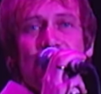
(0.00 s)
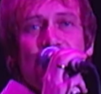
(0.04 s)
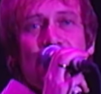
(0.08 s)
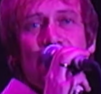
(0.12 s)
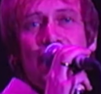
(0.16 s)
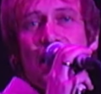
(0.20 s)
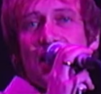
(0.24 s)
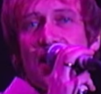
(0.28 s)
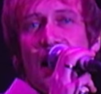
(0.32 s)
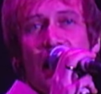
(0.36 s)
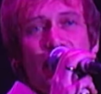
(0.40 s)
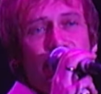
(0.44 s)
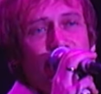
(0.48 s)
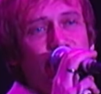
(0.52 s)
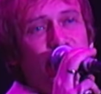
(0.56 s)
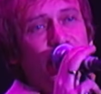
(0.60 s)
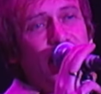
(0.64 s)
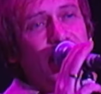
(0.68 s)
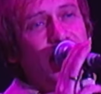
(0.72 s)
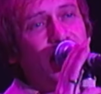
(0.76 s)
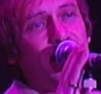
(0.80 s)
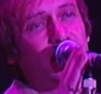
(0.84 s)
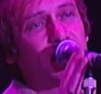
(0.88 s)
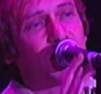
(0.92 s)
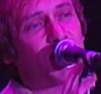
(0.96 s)
on the first
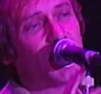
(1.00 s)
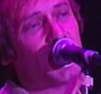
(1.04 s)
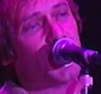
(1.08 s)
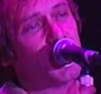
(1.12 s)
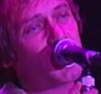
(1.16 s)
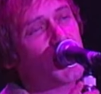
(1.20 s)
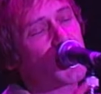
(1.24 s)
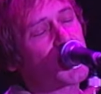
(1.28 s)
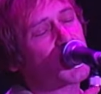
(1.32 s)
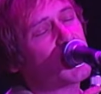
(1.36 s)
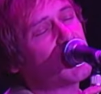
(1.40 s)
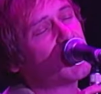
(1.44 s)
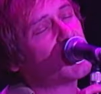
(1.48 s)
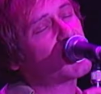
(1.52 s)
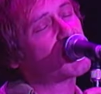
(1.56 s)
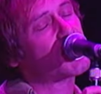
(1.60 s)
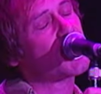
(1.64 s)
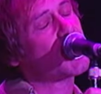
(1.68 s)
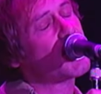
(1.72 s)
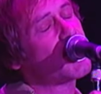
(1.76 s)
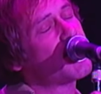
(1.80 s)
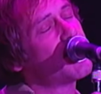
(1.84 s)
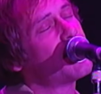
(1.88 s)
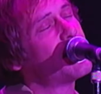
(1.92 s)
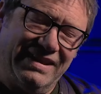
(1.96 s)
night we went on. I
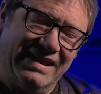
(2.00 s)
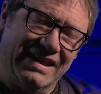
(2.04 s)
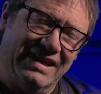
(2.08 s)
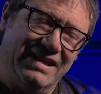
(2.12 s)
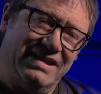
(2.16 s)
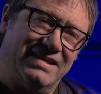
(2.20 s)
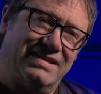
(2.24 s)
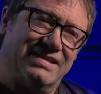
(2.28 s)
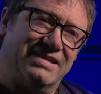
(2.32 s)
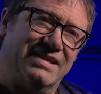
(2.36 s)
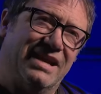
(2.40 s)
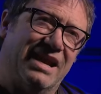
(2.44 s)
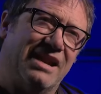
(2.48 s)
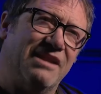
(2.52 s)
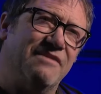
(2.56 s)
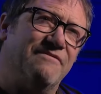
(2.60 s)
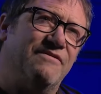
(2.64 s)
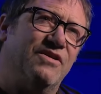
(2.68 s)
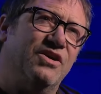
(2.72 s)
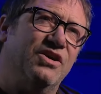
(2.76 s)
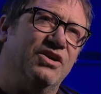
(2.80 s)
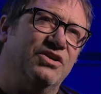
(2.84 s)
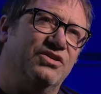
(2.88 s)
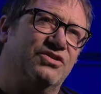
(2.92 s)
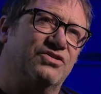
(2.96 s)
think it's an
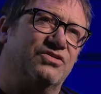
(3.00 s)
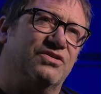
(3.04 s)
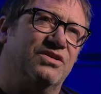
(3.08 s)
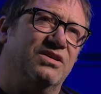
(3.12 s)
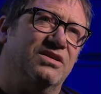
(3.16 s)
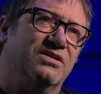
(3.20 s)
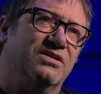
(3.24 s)
anniversary,